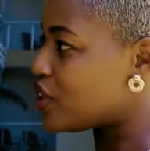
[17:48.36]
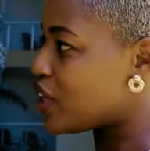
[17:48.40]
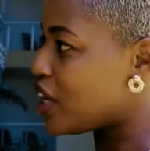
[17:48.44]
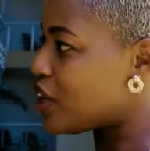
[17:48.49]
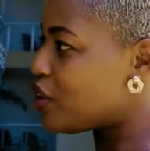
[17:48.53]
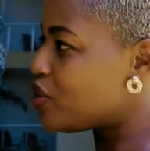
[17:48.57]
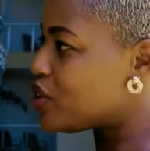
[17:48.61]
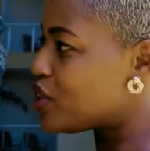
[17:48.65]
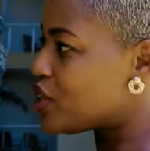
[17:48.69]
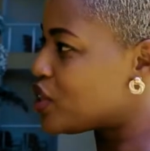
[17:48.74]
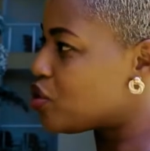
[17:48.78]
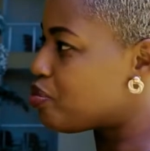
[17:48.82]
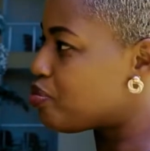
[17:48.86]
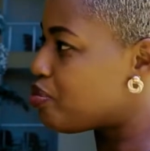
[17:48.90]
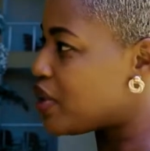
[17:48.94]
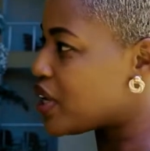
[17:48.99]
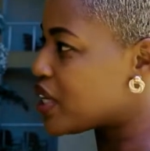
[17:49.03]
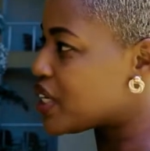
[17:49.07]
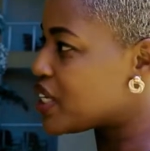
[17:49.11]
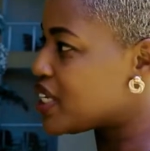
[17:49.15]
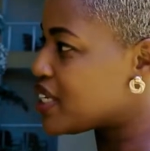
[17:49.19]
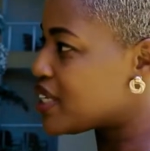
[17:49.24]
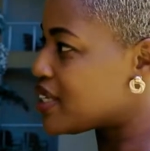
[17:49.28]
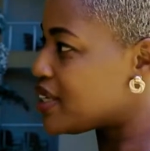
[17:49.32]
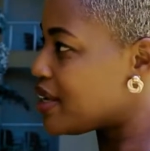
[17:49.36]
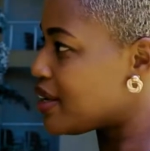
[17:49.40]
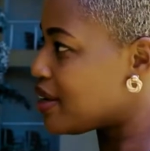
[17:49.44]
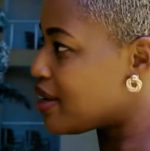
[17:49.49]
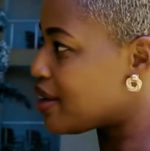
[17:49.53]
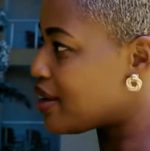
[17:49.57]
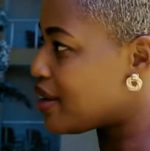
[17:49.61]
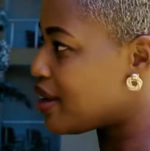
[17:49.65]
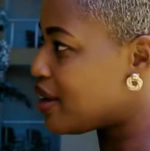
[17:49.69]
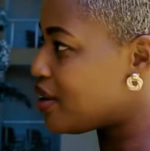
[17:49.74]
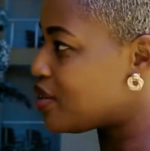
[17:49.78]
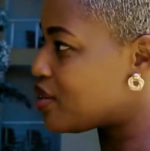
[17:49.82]
Are you still practicing?
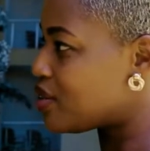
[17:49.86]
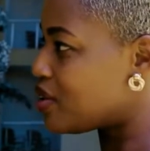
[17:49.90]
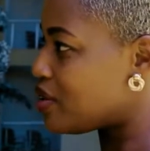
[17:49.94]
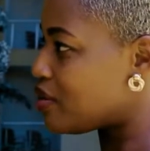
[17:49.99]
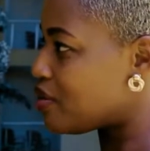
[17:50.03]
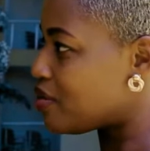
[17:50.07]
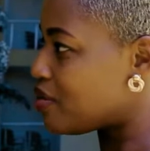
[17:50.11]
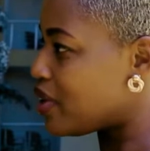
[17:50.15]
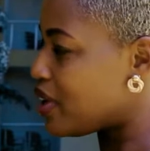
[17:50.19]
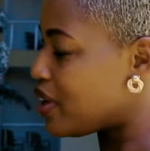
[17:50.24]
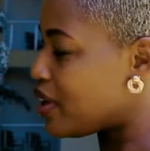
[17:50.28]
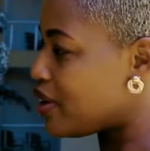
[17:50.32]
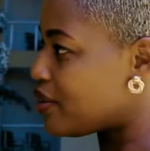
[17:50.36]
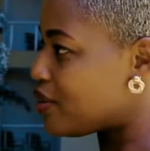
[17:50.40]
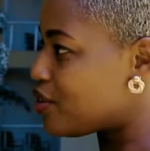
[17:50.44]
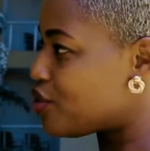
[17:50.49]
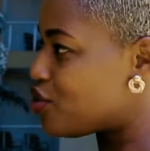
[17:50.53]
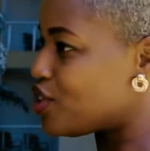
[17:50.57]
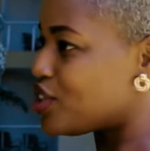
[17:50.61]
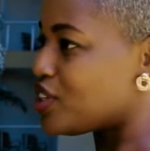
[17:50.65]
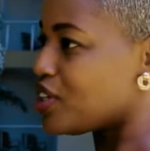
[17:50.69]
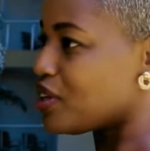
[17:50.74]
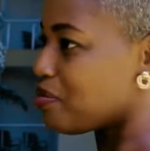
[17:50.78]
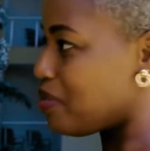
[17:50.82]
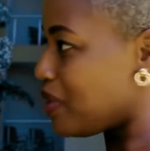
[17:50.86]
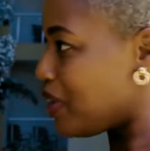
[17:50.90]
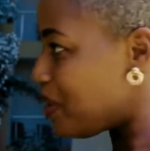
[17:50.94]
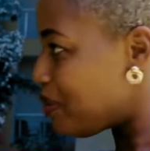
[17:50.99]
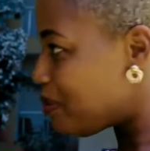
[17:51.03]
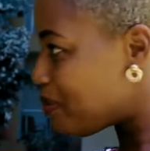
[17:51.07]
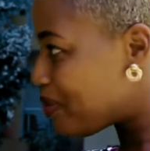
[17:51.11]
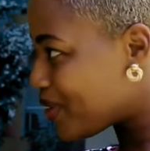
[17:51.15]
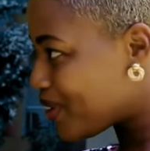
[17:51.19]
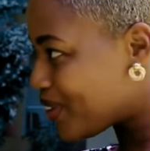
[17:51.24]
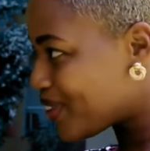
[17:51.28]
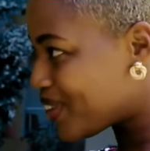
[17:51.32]
Are you still treating
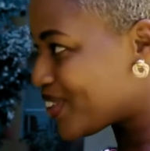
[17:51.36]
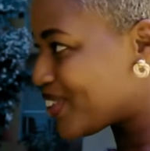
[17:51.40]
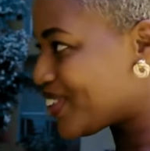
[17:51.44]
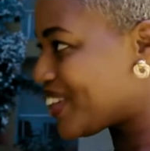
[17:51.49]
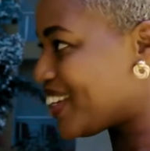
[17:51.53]
people?